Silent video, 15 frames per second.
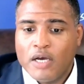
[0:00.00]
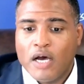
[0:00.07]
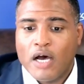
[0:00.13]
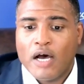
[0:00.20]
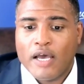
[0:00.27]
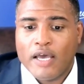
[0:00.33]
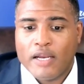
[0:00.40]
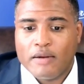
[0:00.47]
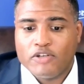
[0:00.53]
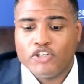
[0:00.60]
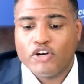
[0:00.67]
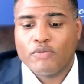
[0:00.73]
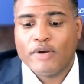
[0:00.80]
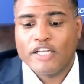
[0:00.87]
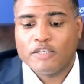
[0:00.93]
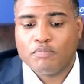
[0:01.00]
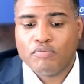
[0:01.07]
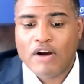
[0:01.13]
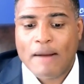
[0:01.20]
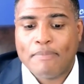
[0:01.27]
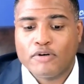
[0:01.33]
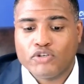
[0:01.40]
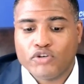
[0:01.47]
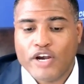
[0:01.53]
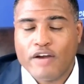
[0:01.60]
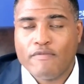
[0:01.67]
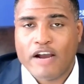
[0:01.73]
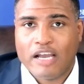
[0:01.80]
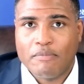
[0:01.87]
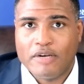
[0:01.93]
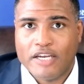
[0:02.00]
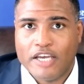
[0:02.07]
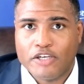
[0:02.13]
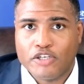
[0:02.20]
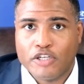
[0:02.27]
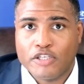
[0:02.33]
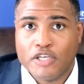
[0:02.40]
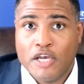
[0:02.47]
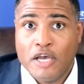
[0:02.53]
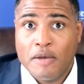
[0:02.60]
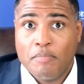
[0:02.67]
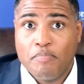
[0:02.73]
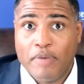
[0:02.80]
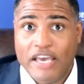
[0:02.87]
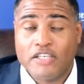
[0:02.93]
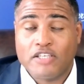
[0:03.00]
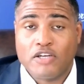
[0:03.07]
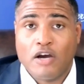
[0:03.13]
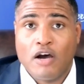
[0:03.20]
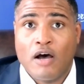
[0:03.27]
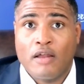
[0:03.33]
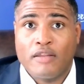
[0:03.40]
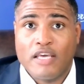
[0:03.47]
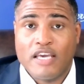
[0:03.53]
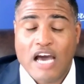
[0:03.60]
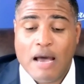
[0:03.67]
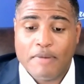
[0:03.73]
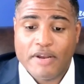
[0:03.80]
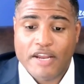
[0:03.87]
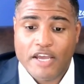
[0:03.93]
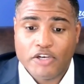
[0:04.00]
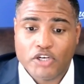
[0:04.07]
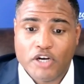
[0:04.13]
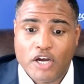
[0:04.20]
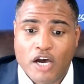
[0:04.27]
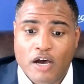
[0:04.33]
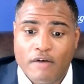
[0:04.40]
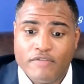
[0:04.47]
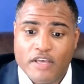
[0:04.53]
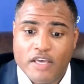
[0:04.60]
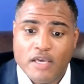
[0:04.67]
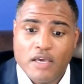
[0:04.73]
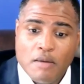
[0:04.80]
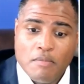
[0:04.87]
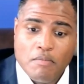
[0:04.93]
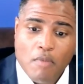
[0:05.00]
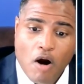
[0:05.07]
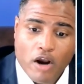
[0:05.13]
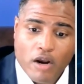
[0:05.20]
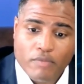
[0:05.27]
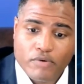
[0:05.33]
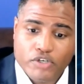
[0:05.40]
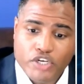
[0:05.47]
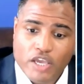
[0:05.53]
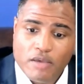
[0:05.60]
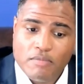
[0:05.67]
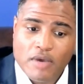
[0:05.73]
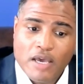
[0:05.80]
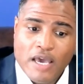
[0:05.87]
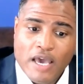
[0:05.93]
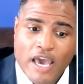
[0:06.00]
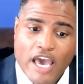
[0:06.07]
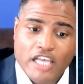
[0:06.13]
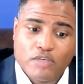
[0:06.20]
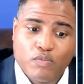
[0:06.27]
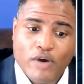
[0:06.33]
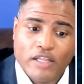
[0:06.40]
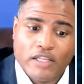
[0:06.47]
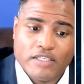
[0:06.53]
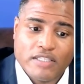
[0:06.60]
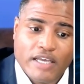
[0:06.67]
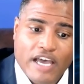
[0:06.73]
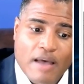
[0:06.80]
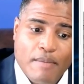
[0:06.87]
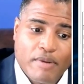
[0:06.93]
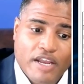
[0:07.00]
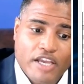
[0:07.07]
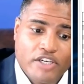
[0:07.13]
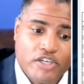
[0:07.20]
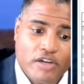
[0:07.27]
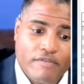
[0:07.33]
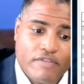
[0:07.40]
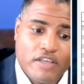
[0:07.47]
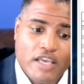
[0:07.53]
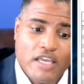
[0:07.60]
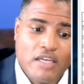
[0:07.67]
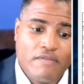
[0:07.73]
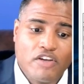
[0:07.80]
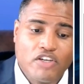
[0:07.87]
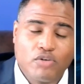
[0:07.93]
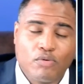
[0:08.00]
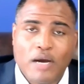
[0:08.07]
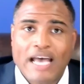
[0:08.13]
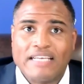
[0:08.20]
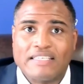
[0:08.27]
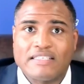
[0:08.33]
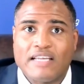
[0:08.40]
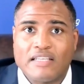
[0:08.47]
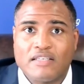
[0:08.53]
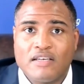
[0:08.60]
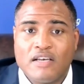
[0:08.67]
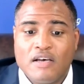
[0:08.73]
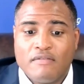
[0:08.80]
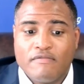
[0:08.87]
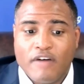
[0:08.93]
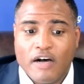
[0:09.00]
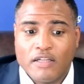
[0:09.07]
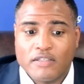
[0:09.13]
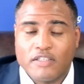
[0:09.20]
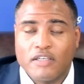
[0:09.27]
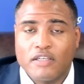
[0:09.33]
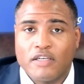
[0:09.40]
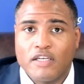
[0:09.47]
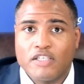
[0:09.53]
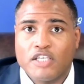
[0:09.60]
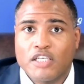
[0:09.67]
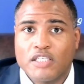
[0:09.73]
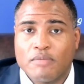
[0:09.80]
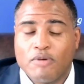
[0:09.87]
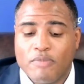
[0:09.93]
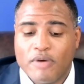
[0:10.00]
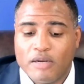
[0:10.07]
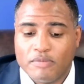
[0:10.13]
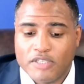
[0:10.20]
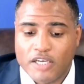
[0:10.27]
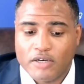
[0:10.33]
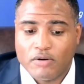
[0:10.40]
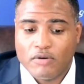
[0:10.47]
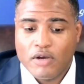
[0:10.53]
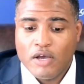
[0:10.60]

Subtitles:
And it generates proper trade recommendations based on the combination of the market regime as well as the combination of the individual assets volatility adjusted momentum signal.